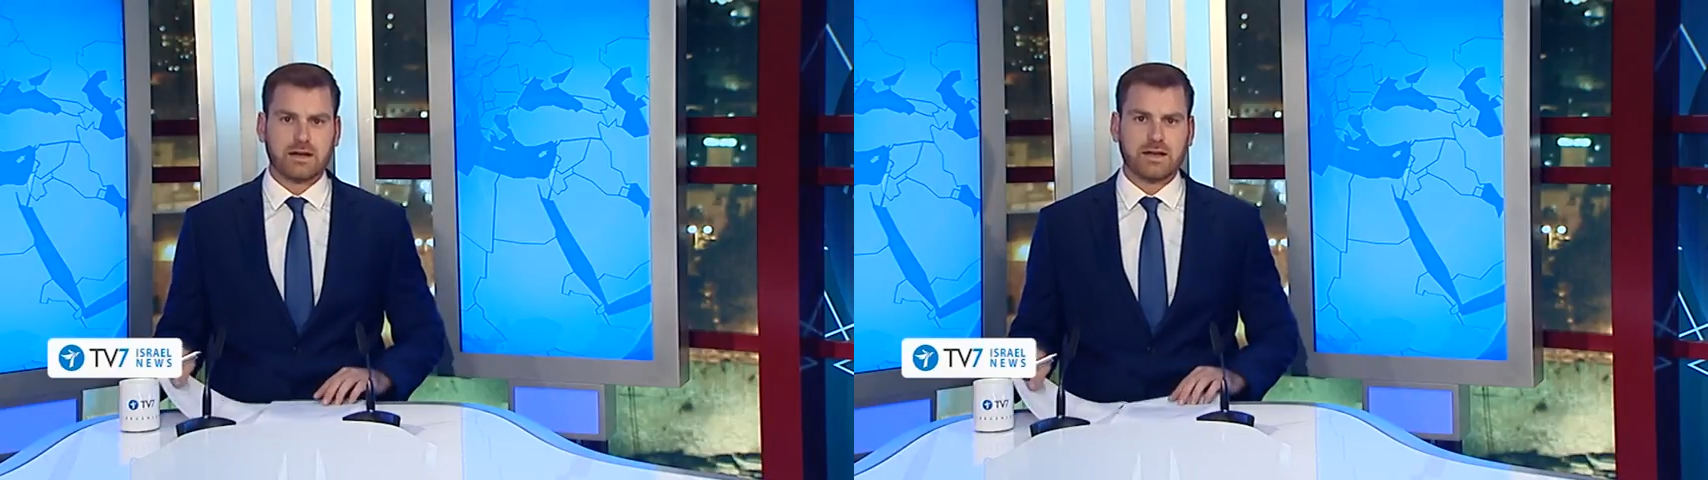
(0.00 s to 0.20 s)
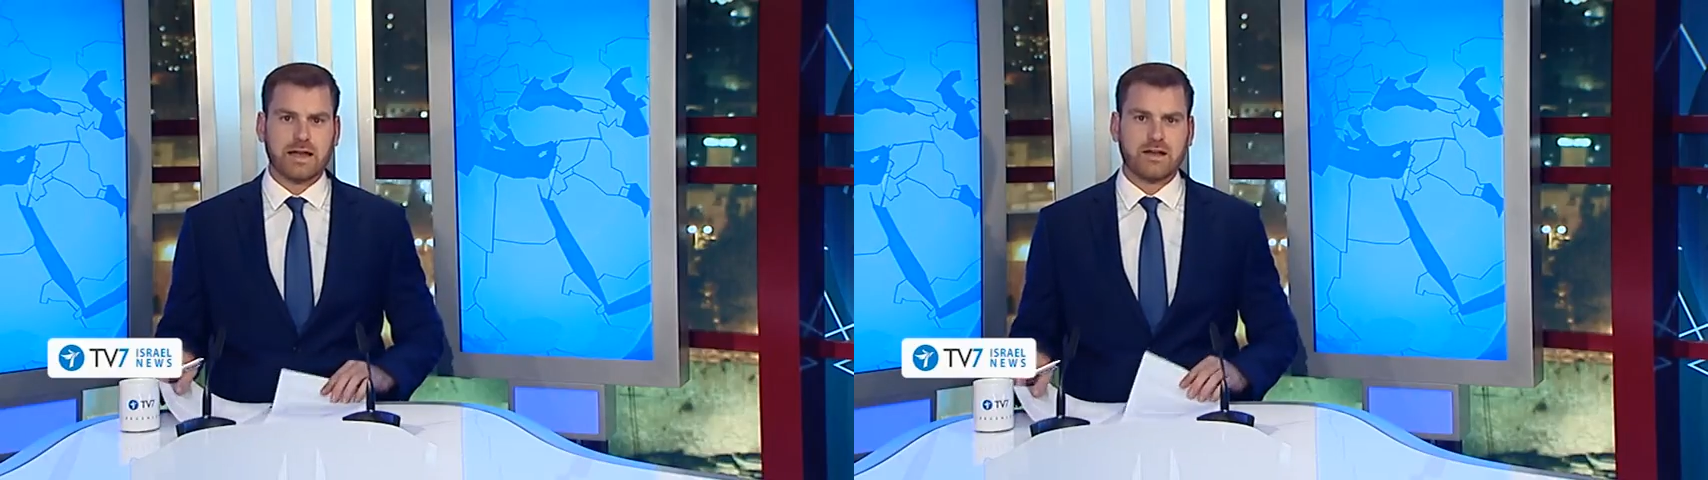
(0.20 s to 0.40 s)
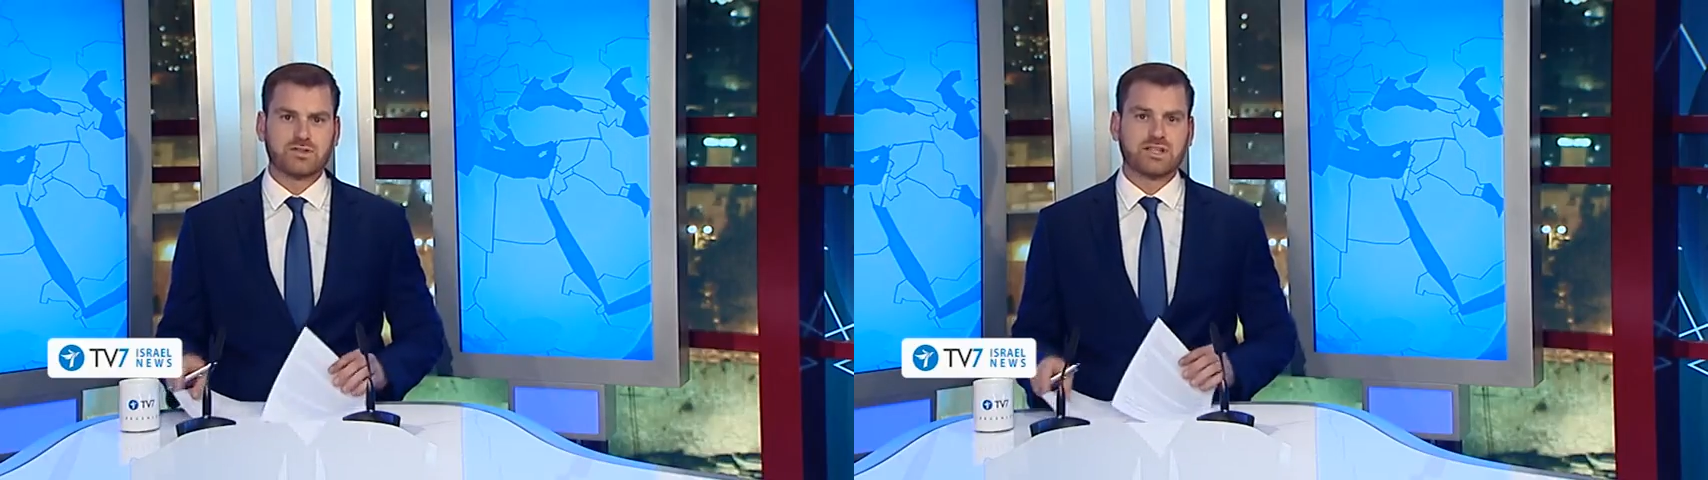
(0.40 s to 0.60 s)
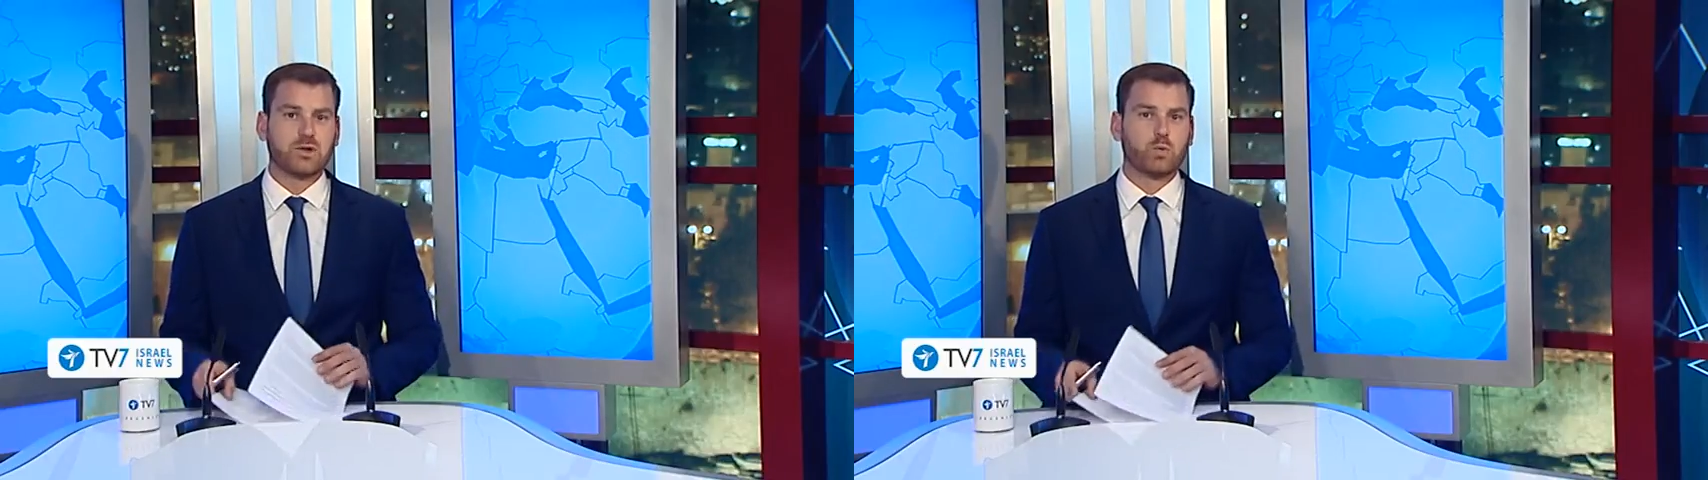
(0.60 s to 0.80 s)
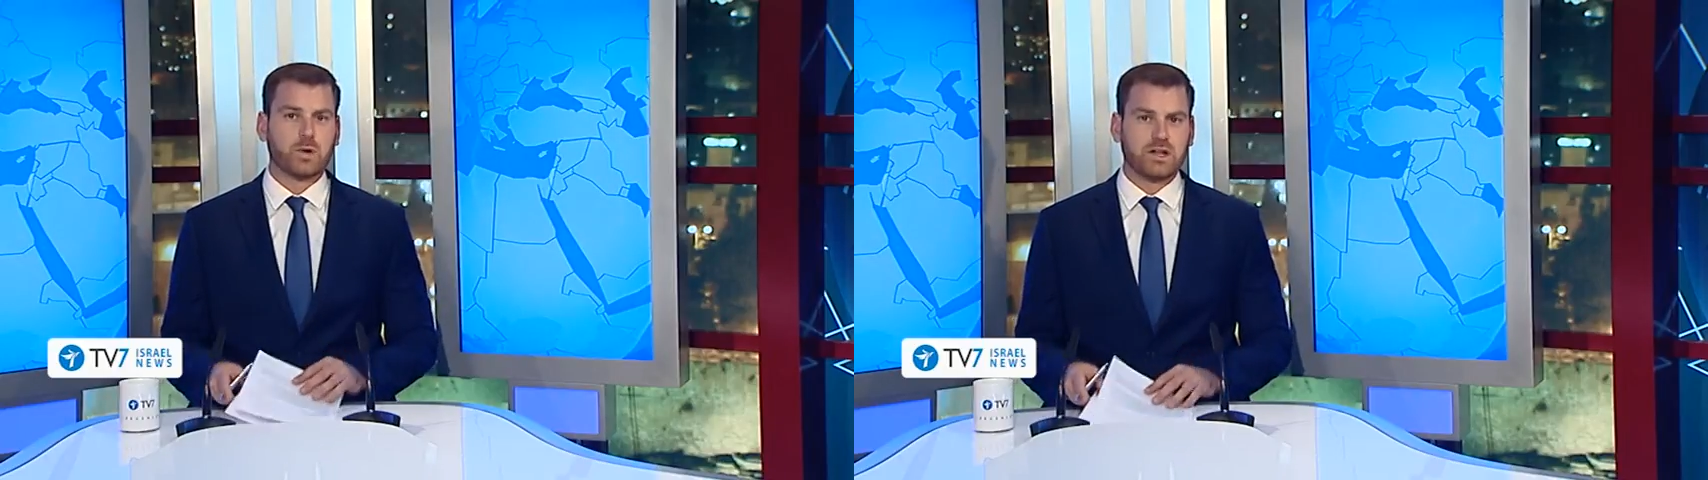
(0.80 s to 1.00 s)
announced he
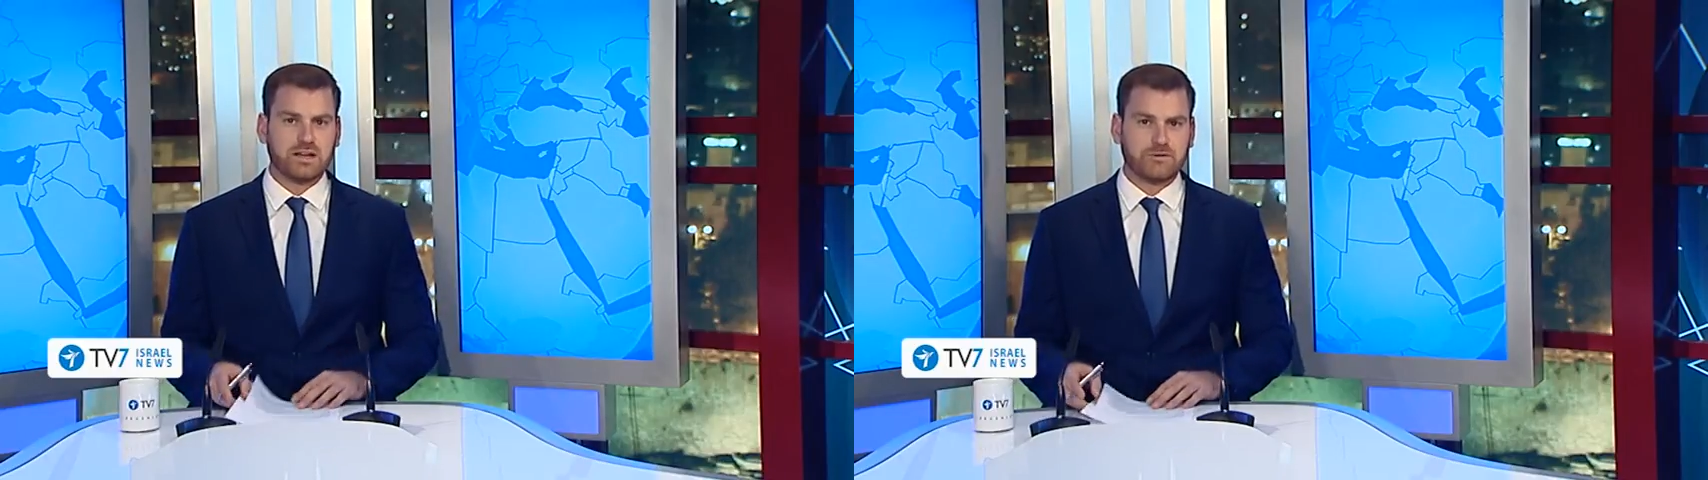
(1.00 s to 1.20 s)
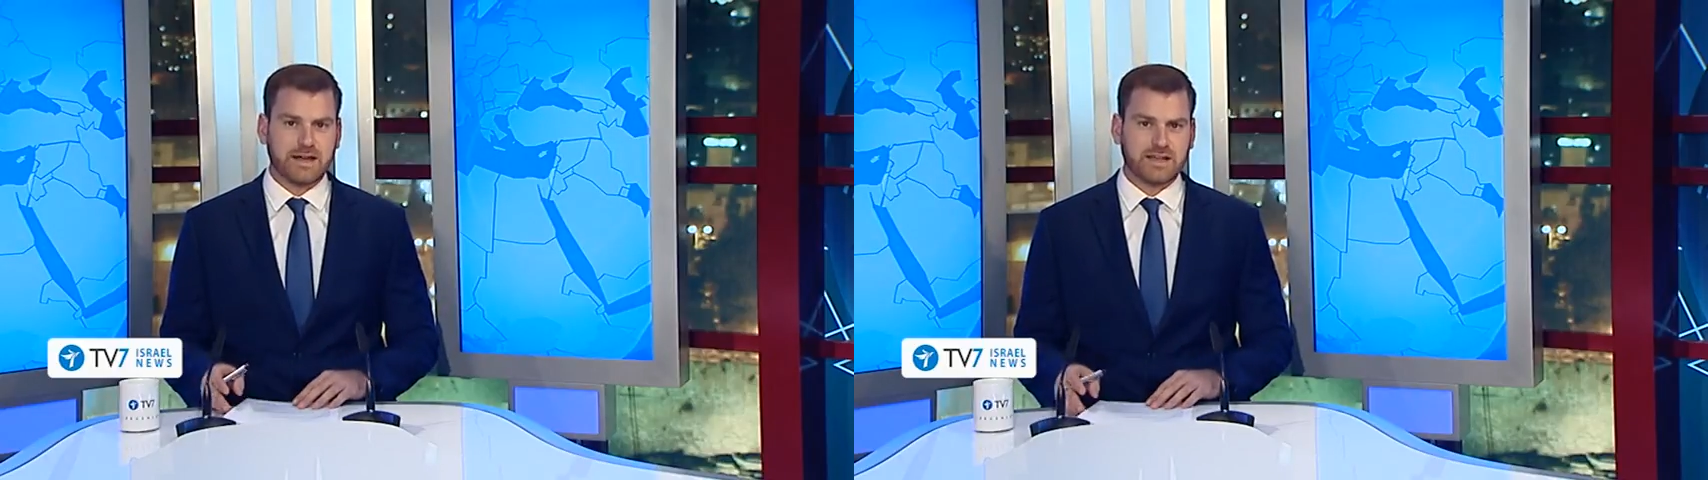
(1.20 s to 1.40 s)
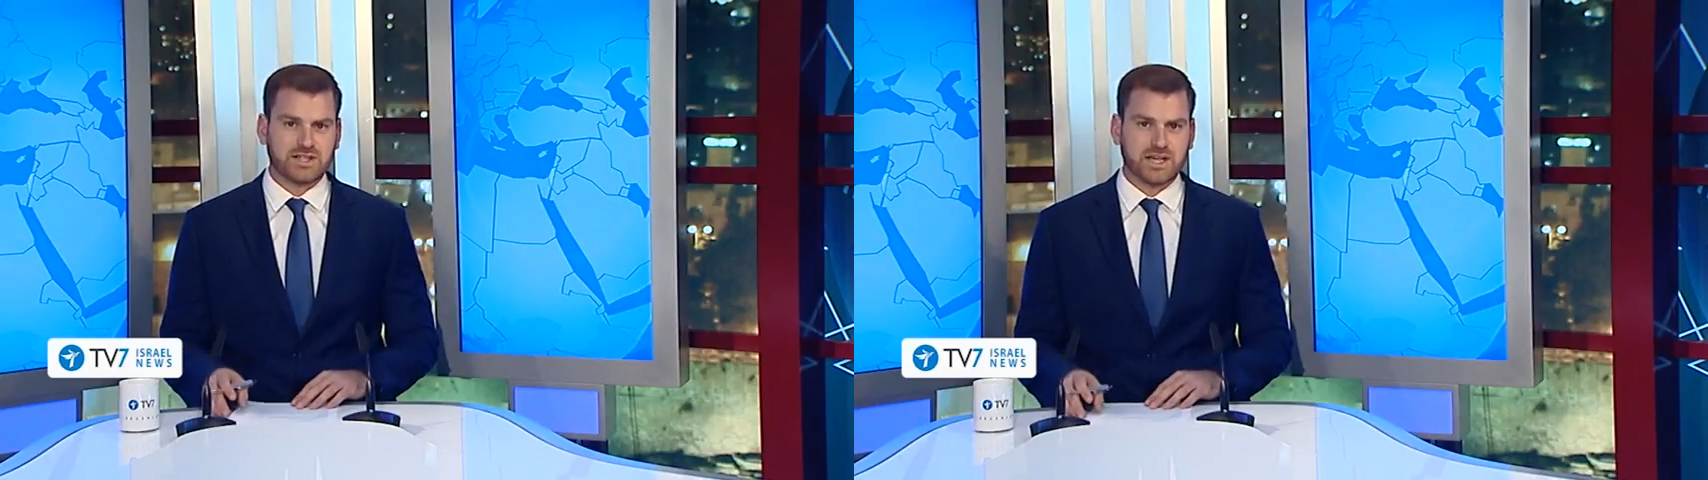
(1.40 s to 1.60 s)
will advance